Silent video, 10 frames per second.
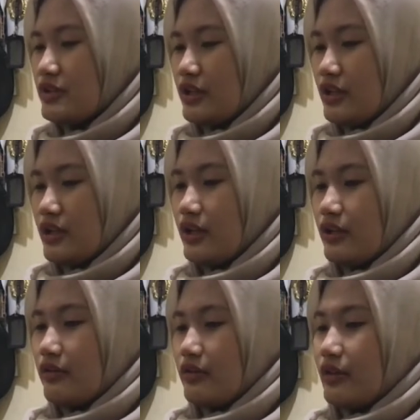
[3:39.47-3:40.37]

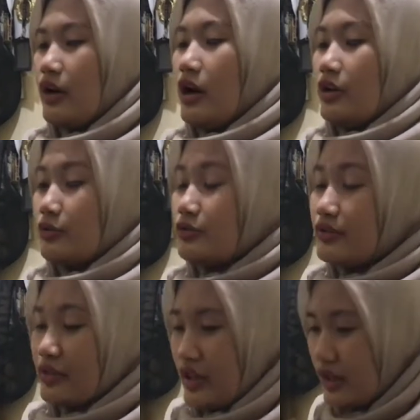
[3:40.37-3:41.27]
is to
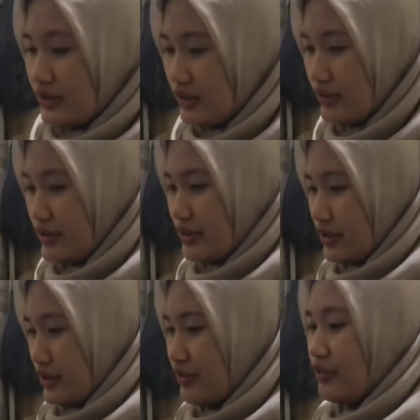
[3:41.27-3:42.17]
tell the
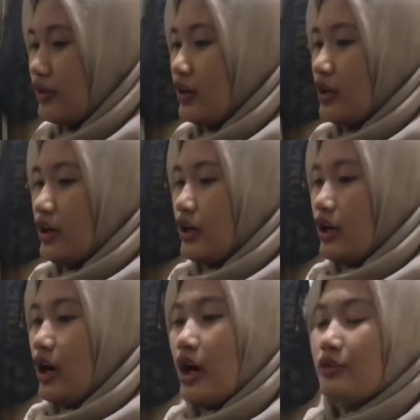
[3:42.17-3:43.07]
readers
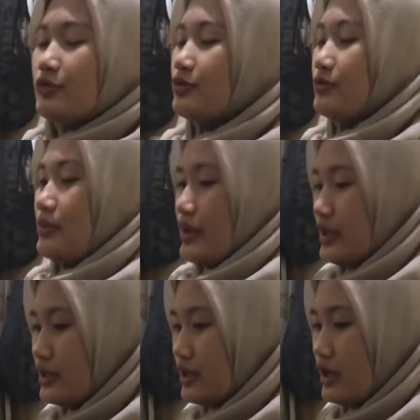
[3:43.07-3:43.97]
how to
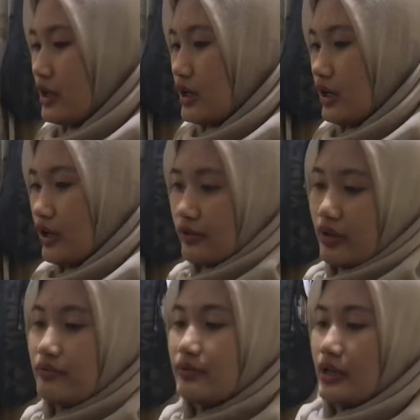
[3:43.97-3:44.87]
make
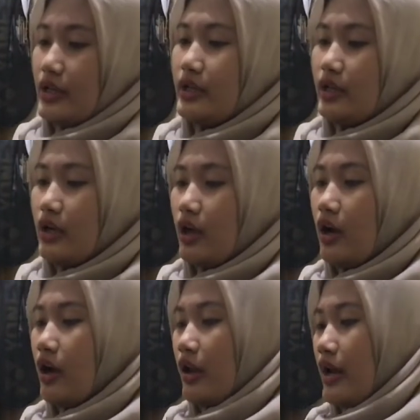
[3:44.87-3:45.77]
something
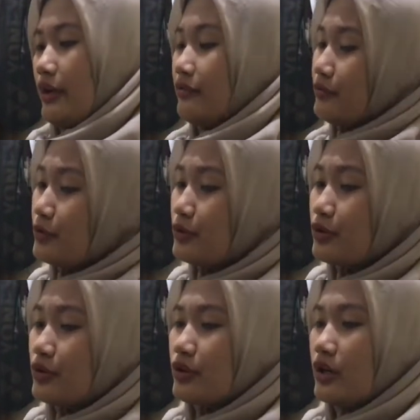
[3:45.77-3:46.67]
like
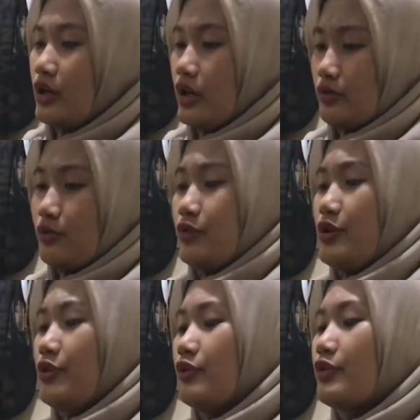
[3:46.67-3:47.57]
food, how to
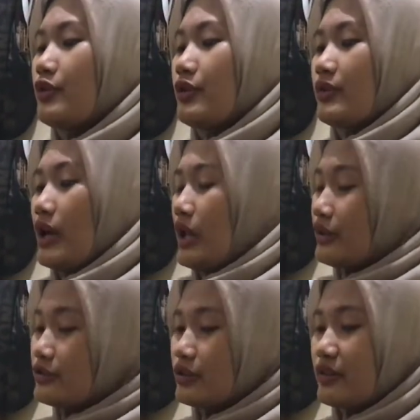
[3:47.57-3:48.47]
use
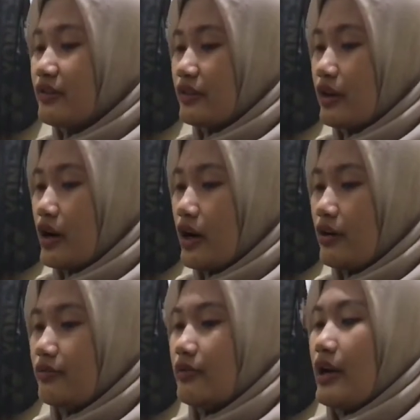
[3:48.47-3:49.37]
electronic
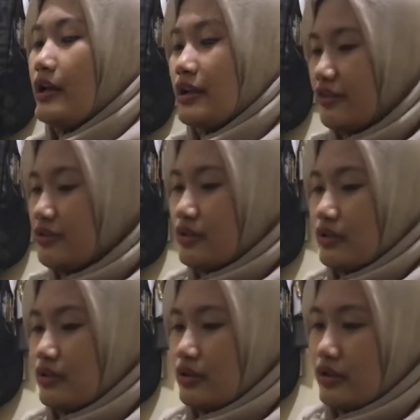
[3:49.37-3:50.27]
stuff, and
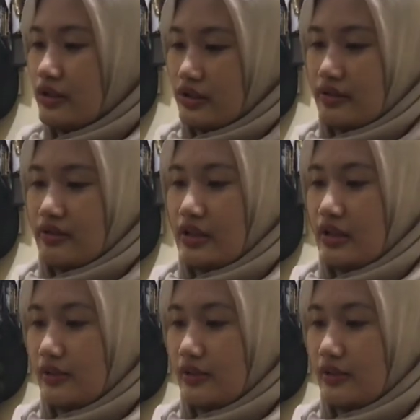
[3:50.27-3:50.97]
etc.